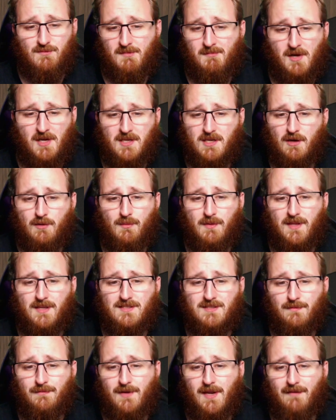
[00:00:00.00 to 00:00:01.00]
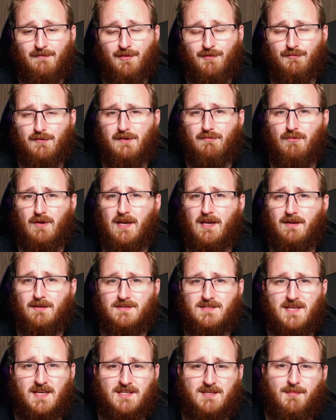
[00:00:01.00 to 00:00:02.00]
might go with this if we have three really
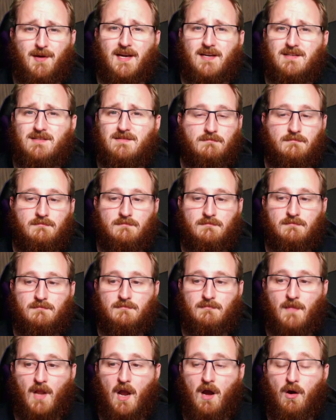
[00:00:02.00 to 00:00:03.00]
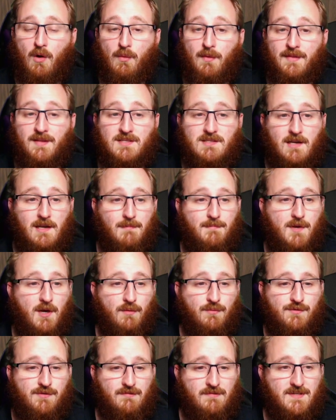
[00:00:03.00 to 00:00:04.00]
good centre-backs. Oh, and this club
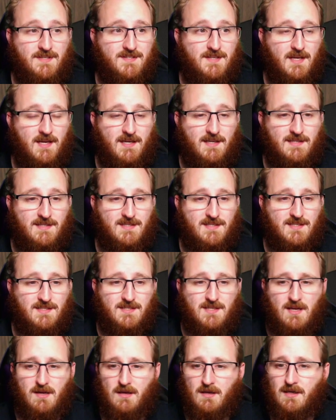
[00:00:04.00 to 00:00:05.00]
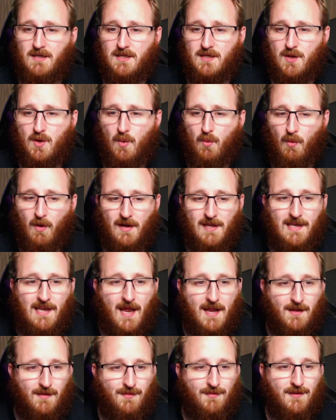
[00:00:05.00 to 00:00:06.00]
culture is uh, certainly quite
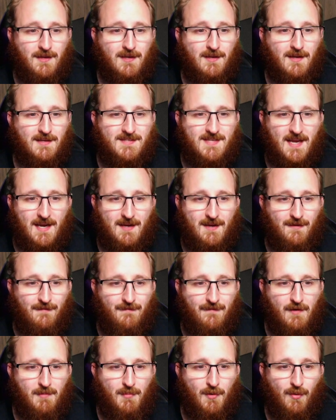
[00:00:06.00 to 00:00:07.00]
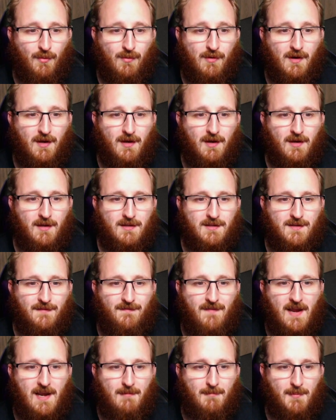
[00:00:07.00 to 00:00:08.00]
lengthy. Attacking football,
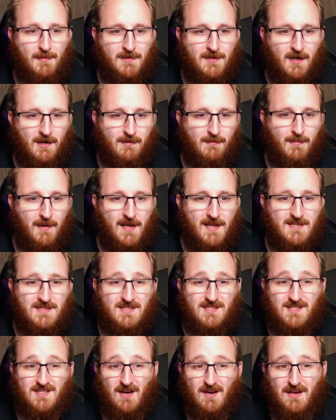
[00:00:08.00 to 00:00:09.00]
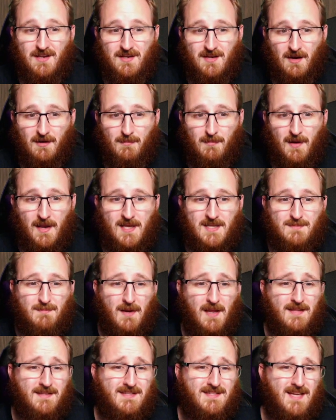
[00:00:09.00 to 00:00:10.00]
develop young players, sign young players,
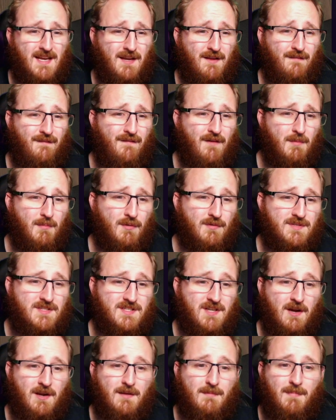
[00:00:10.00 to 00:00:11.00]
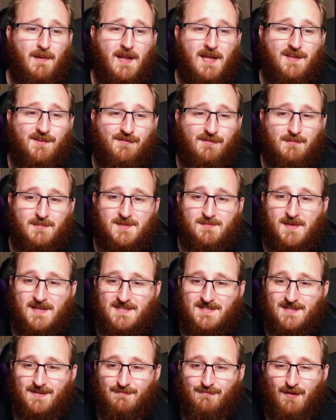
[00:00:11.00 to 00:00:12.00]
play entertaining football, sign players from
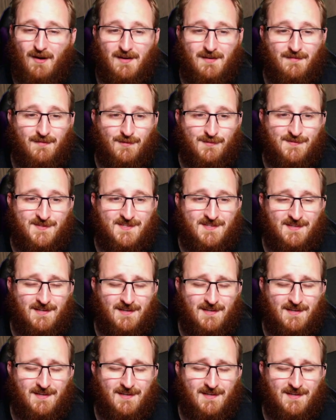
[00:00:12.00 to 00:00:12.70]
domestic rivals.